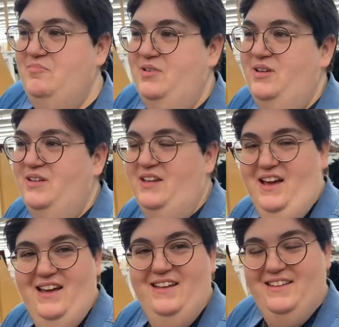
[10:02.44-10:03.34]
But
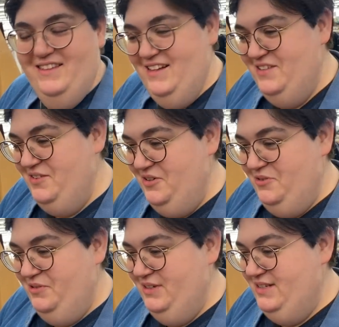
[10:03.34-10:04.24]
yeah, that's really
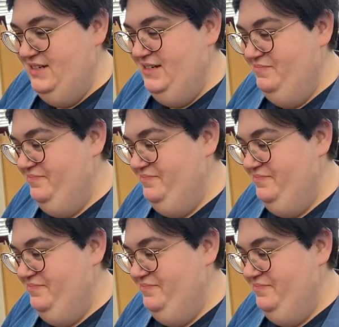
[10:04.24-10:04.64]
cool to see.